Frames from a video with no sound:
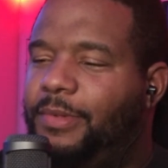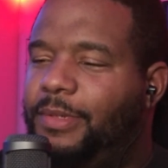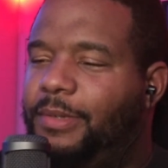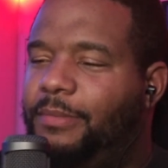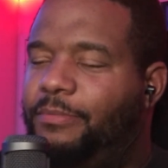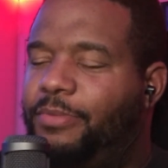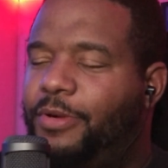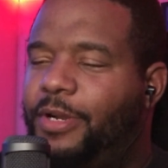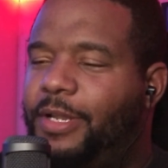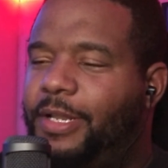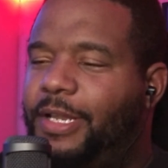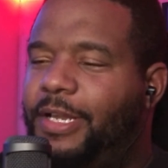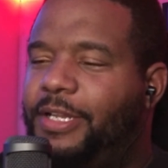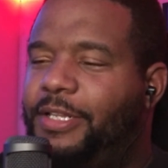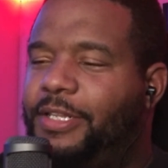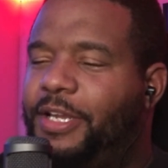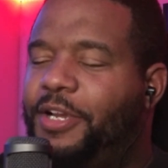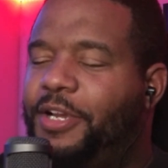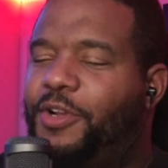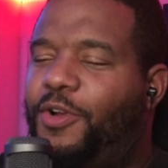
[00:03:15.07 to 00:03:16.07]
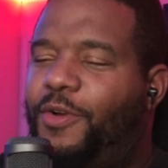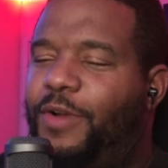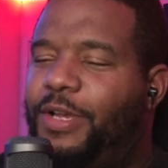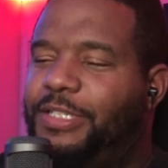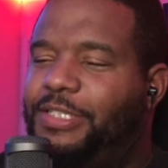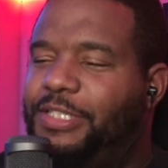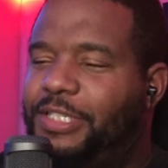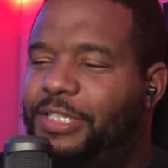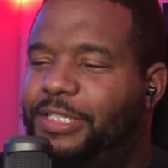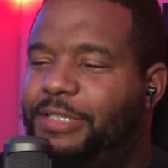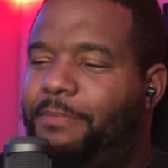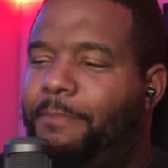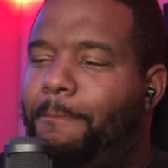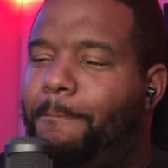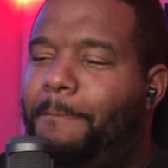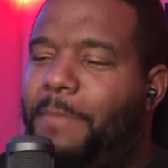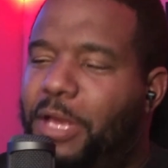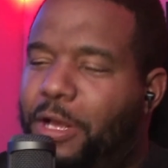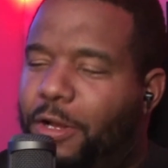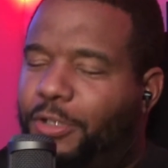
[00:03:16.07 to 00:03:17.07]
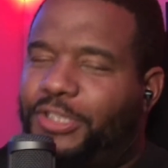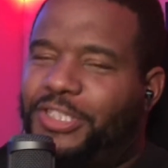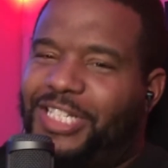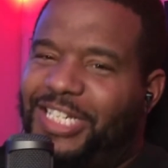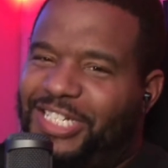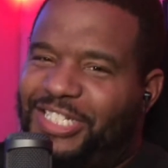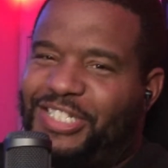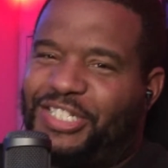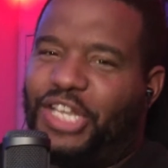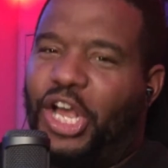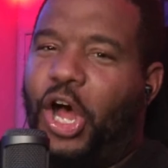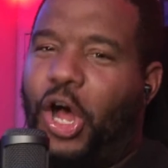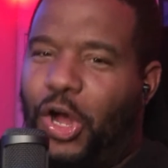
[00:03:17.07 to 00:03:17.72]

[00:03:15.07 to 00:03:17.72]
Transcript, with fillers: Bro, they're, they're going to milk this song.